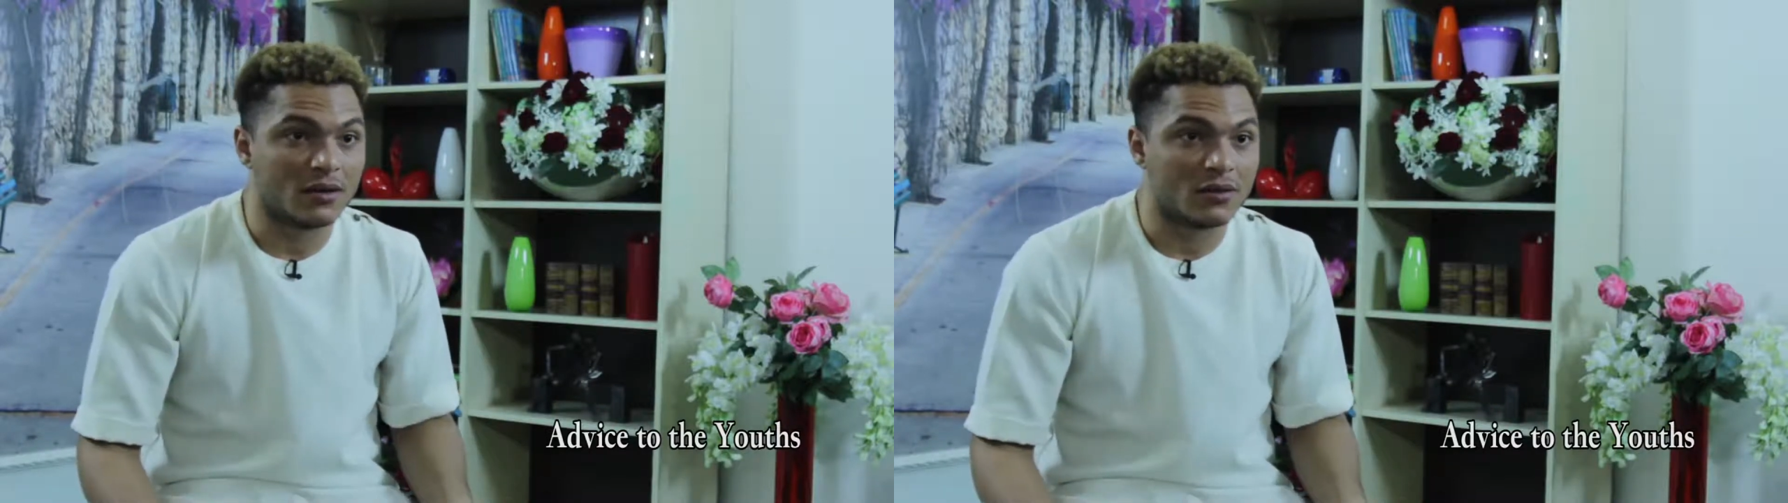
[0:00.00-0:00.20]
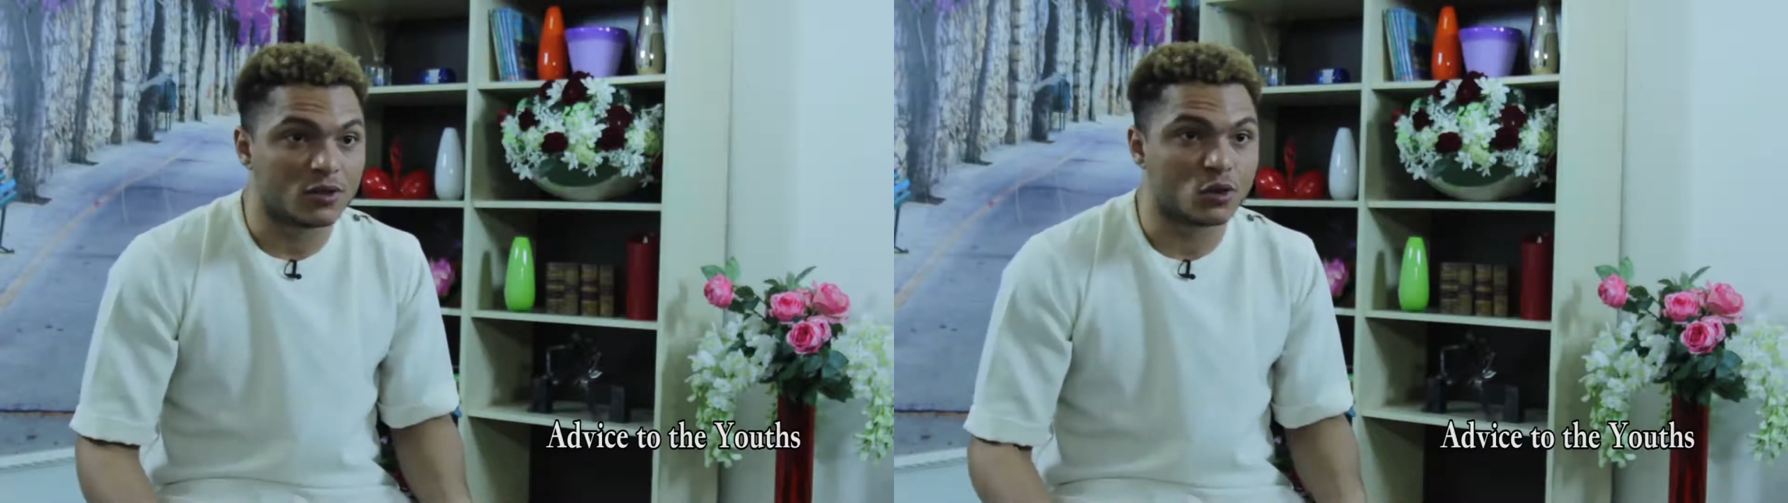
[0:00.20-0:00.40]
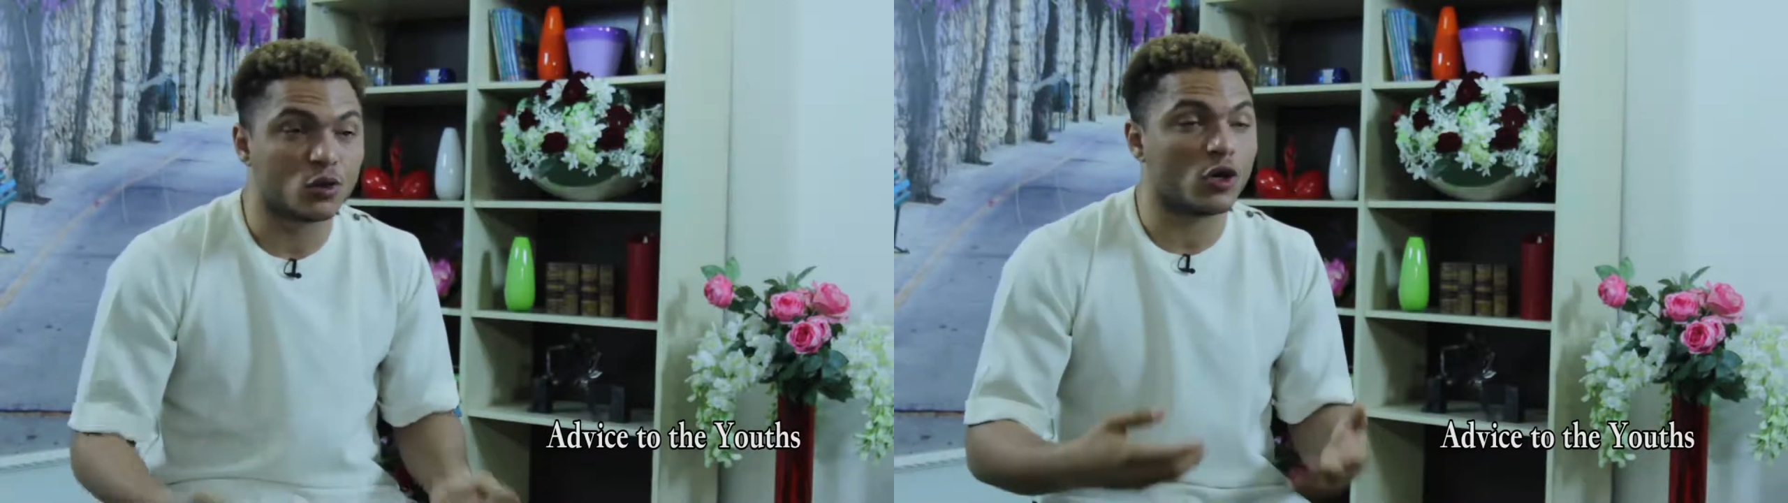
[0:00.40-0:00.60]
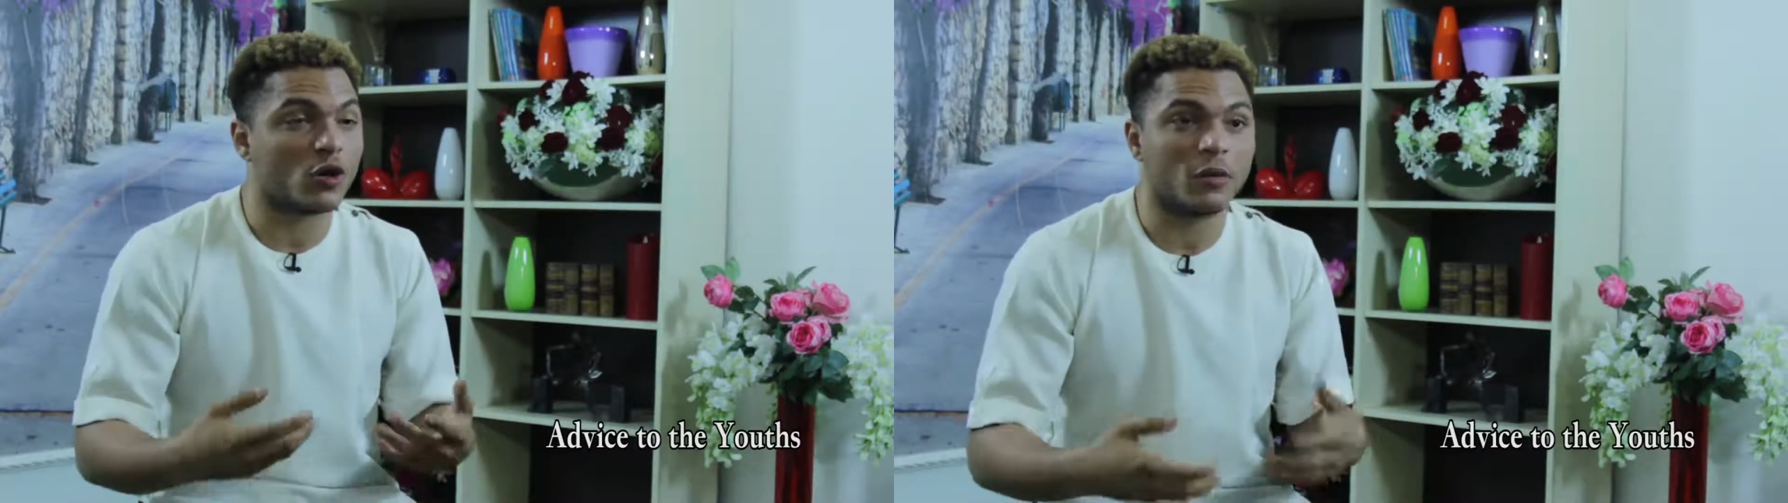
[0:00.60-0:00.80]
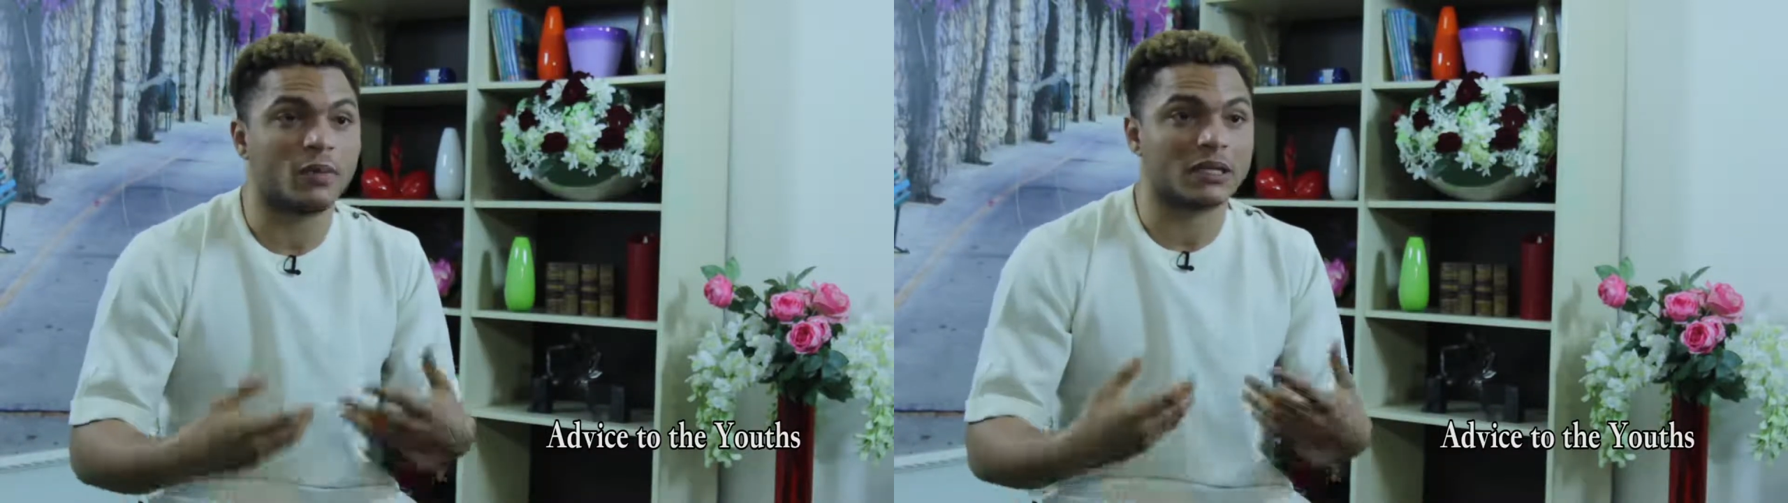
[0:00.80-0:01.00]
So you're
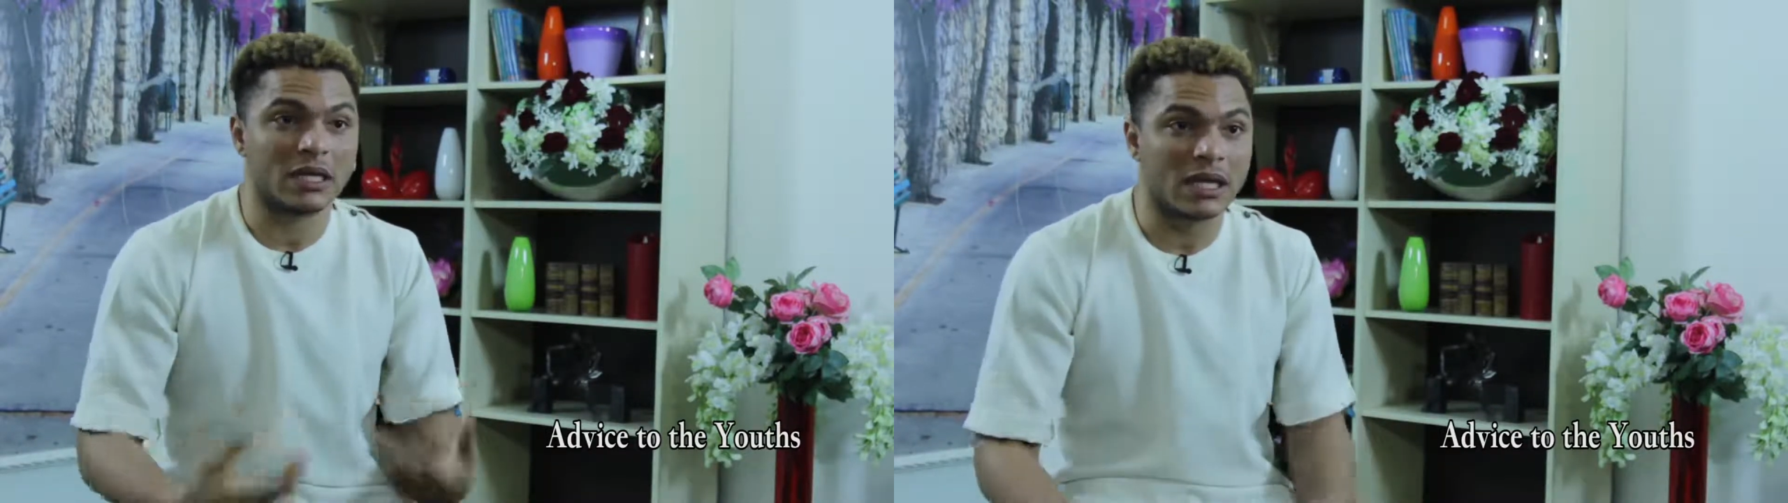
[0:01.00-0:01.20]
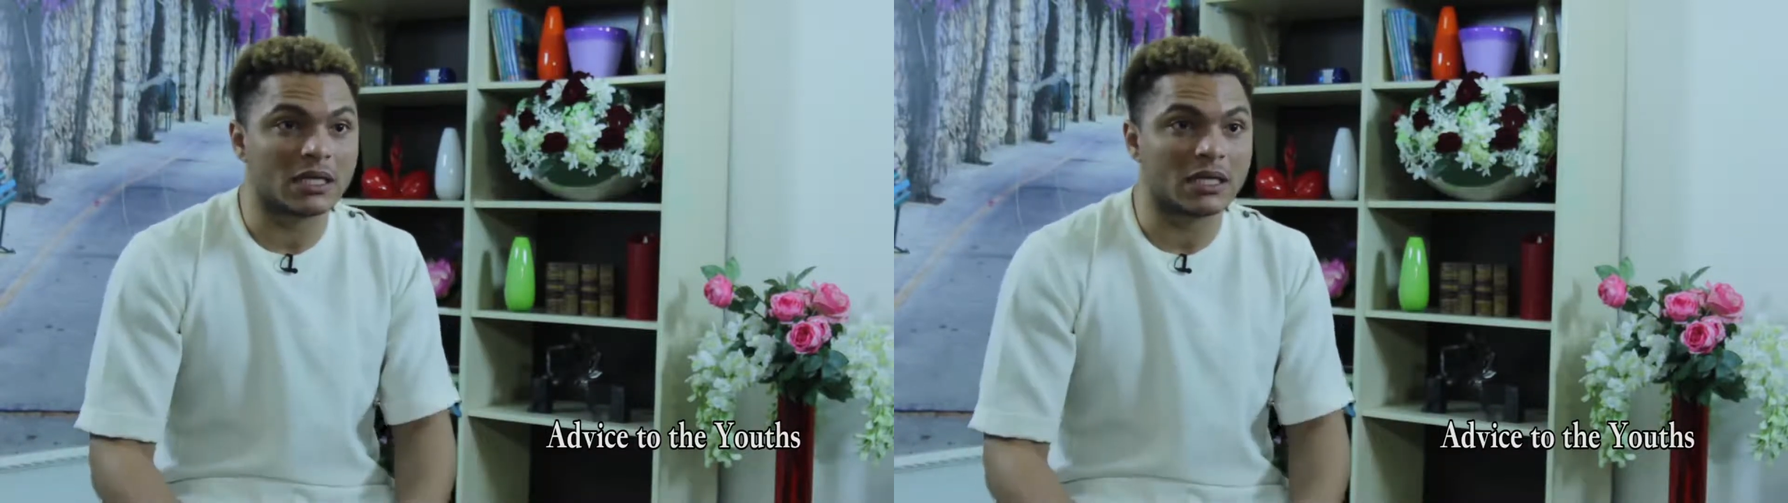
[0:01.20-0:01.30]
up at night